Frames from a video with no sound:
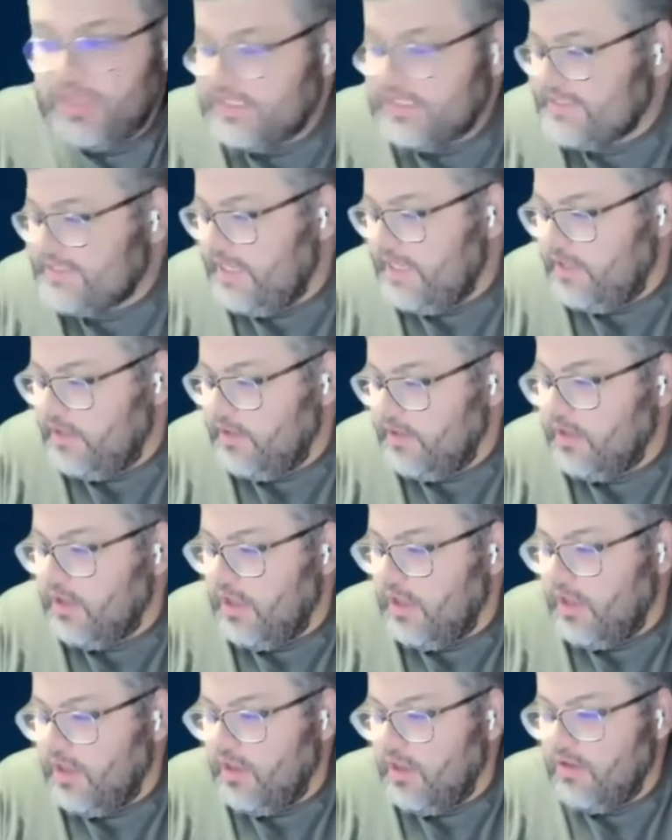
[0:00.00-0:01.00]
exciting,
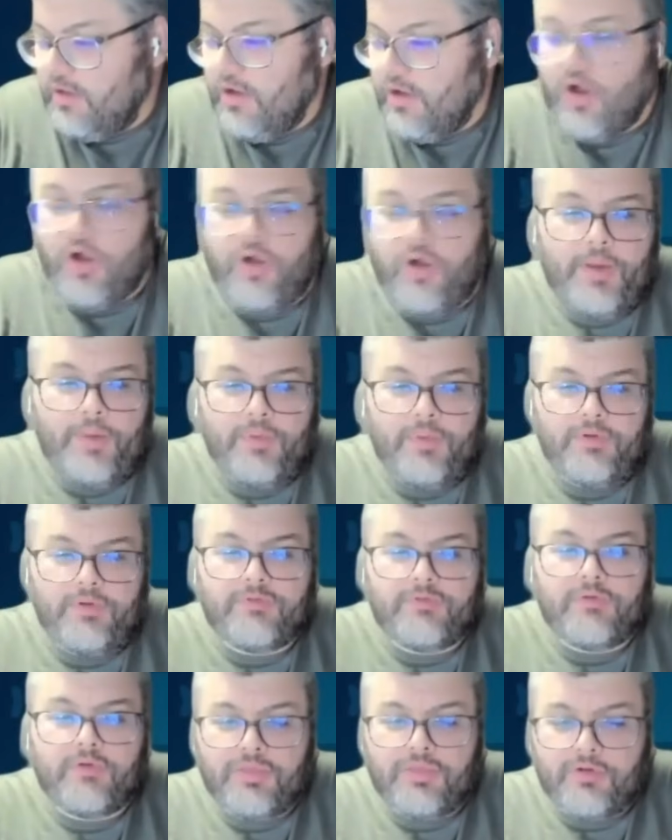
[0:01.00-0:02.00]
and our
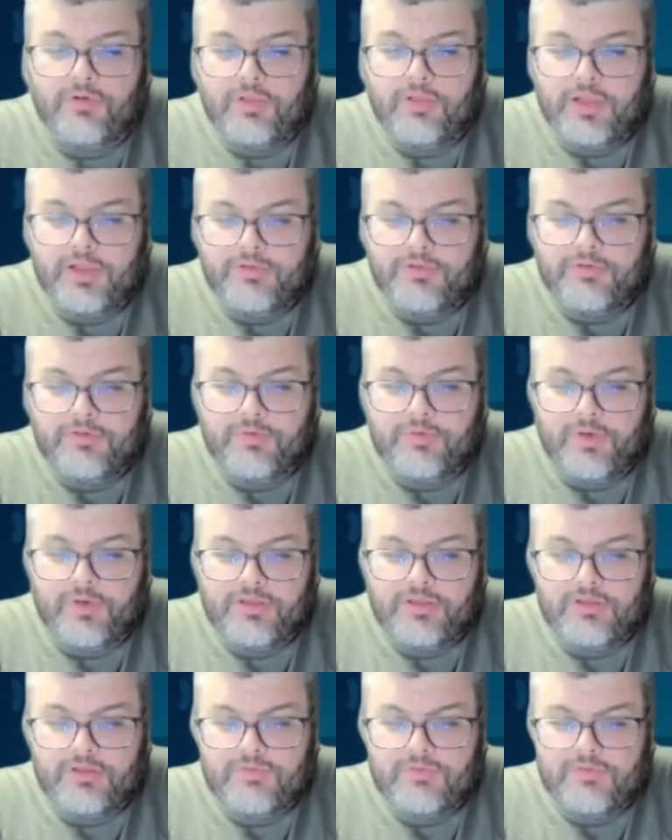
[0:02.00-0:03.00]
members throw Lonnie those
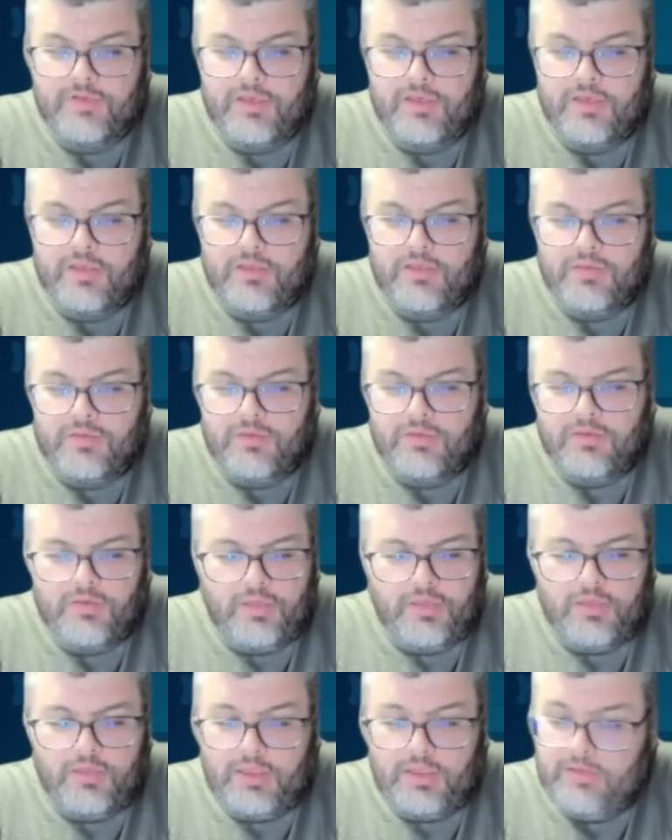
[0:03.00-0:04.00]
questions, and
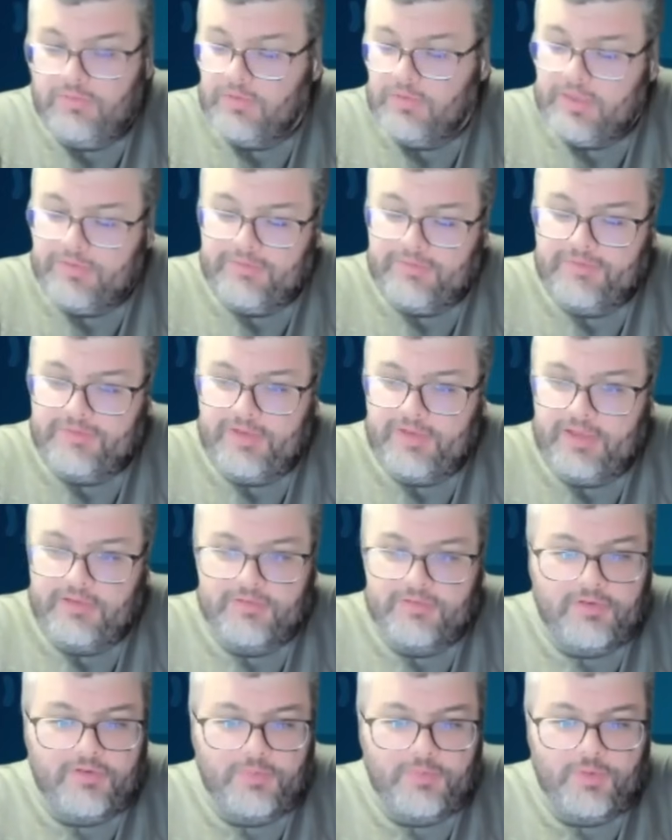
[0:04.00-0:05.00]
he, as he said,
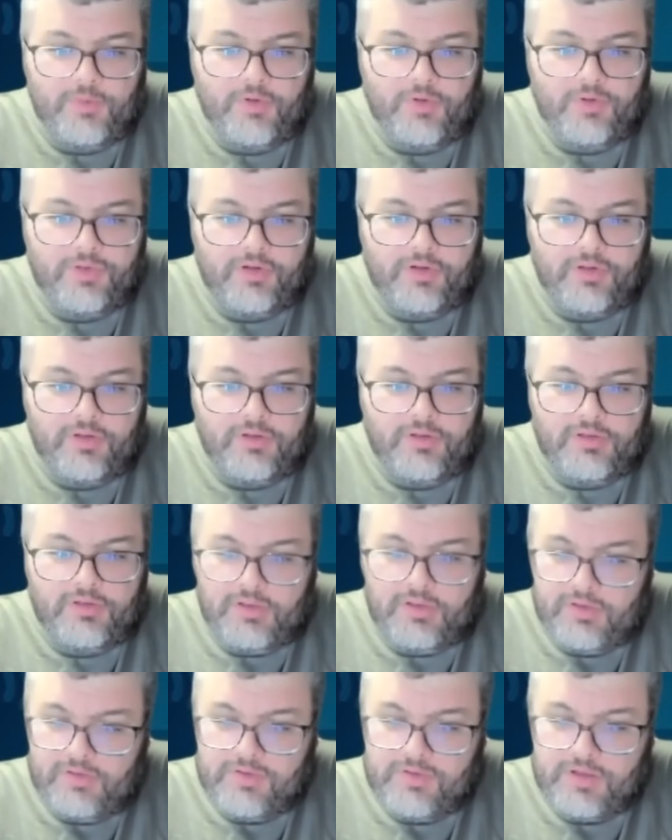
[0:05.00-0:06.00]
it's going to be both on
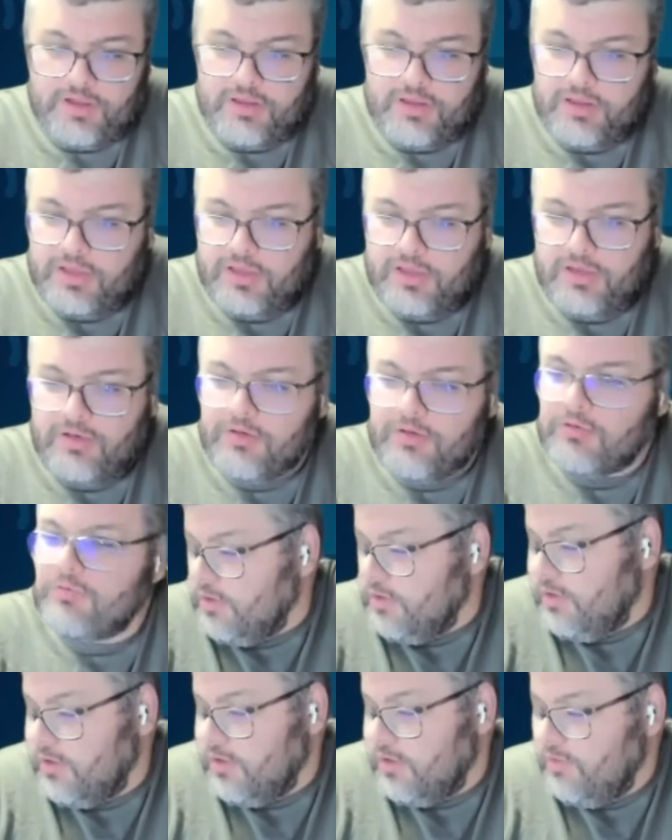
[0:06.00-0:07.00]
his channel and here.
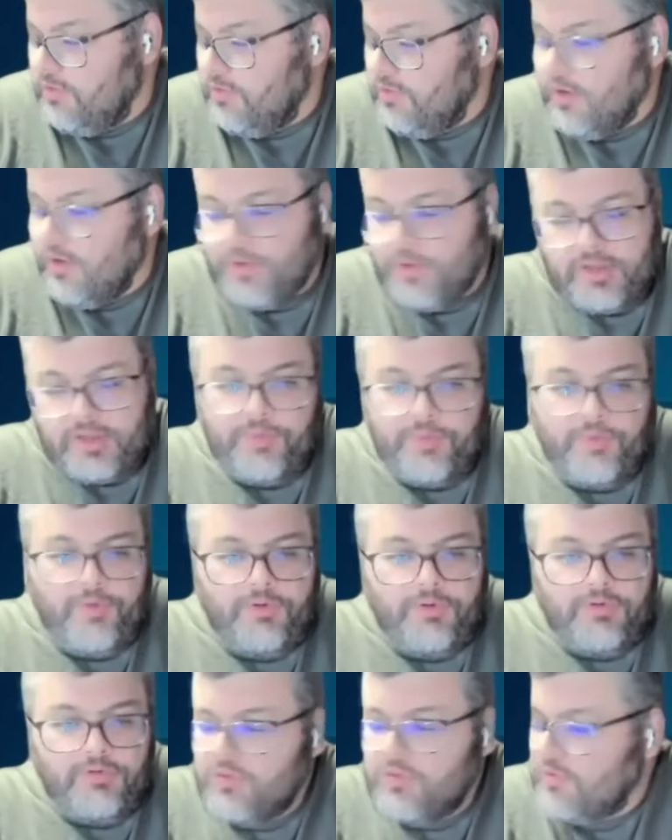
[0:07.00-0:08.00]
You can do the double dip,
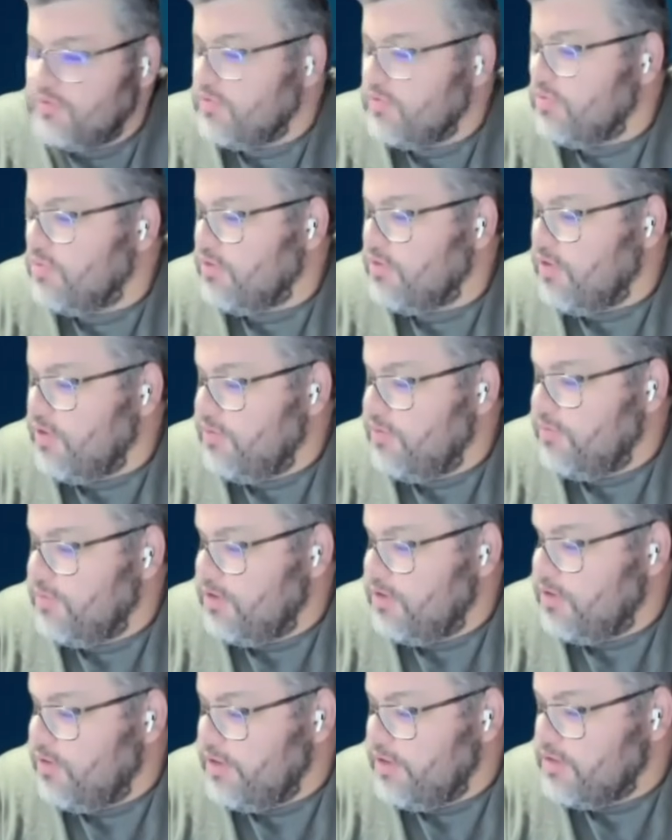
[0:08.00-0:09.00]
or just throw him
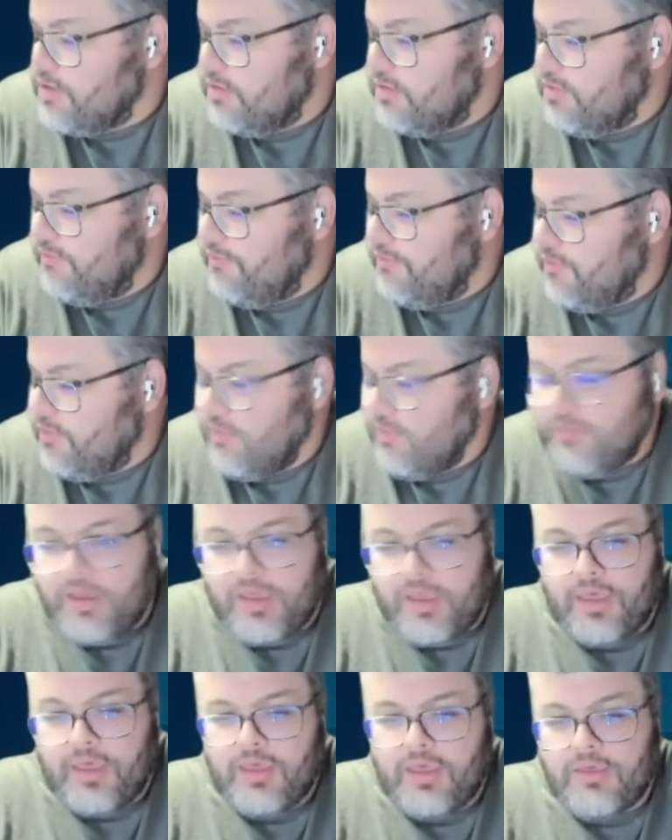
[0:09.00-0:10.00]
a question in the form,
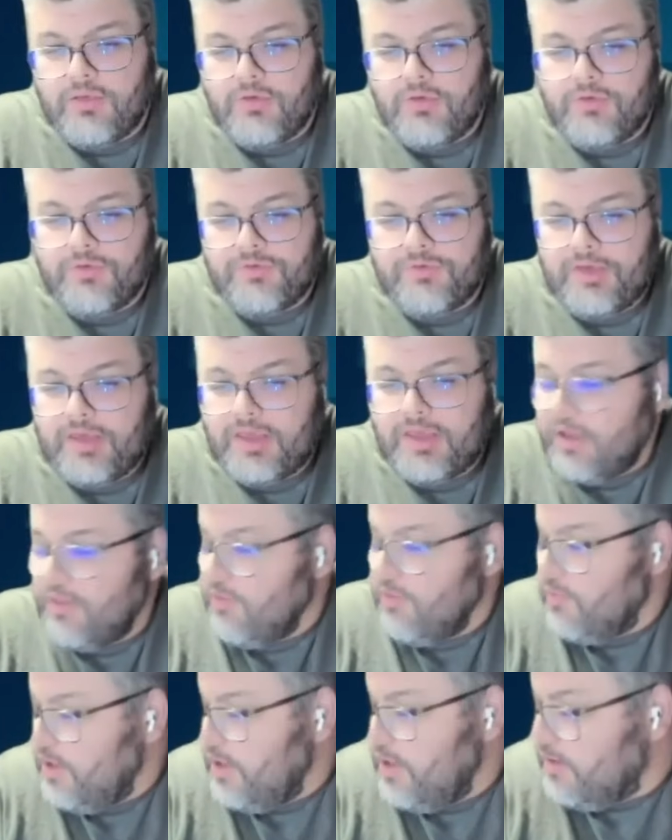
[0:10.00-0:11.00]
and you'll see it
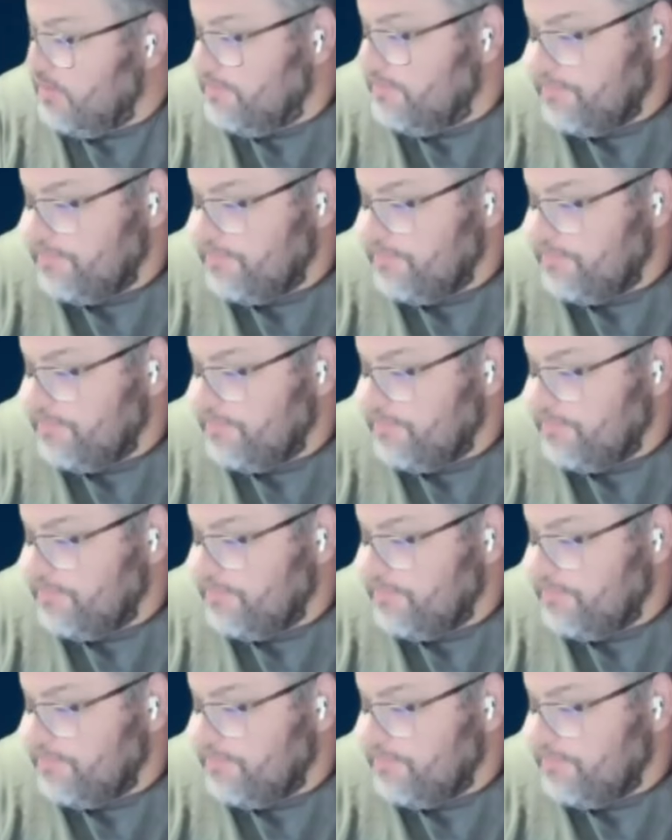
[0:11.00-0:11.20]
either way.